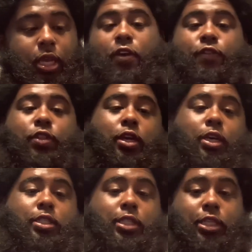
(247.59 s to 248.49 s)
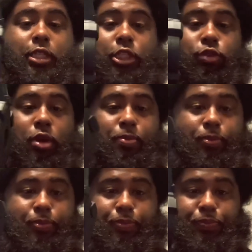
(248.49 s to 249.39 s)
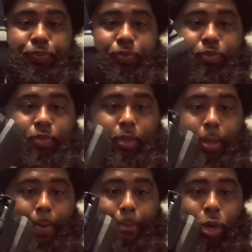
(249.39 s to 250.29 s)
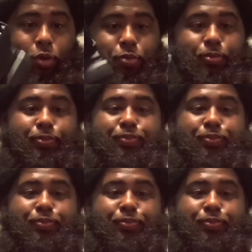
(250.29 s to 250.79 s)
I have the 60 drum, boom.